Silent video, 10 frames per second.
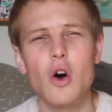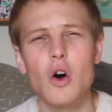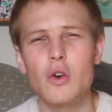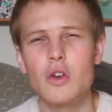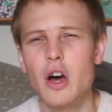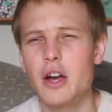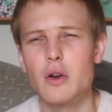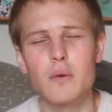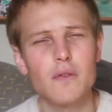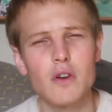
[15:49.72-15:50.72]
online
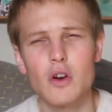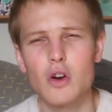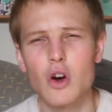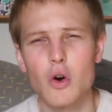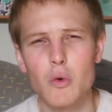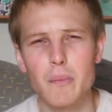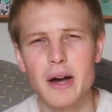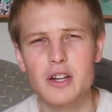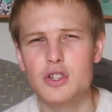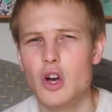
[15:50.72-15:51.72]
on Foot Locker or
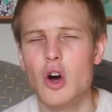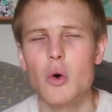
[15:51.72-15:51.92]
Mesh.